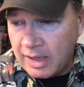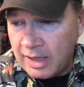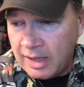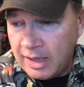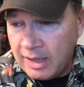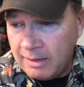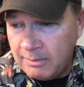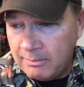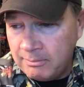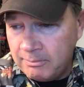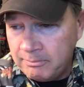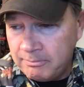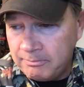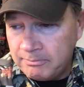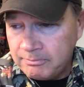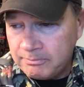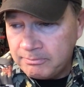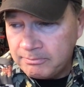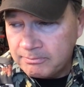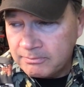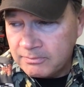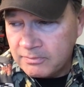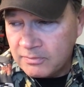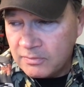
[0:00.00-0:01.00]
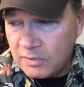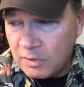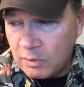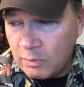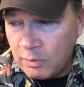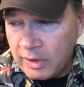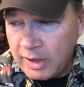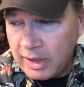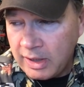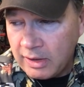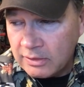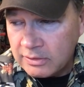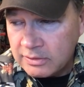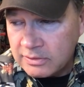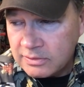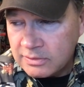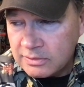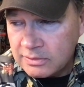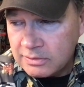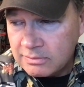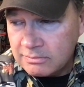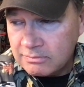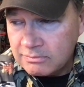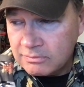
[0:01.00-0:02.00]
um, what
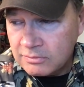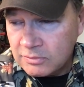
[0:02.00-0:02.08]
else?